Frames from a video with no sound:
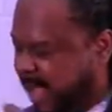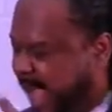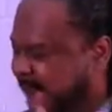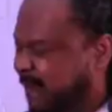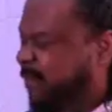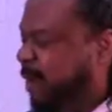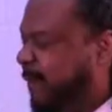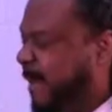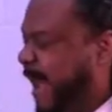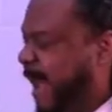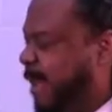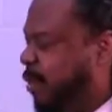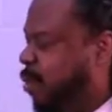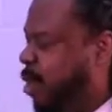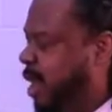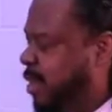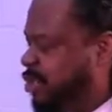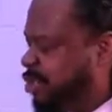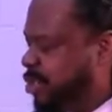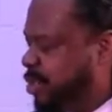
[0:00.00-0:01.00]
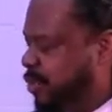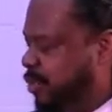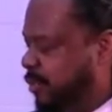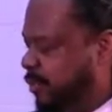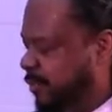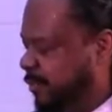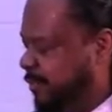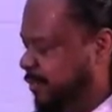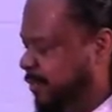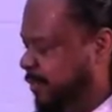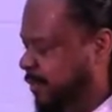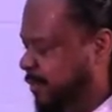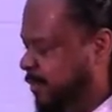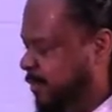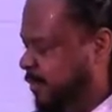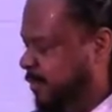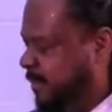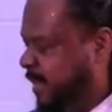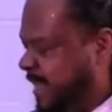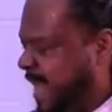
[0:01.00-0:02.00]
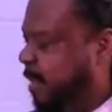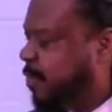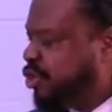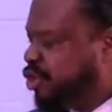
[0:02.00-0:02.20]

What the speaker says: Everybody wants you. Is that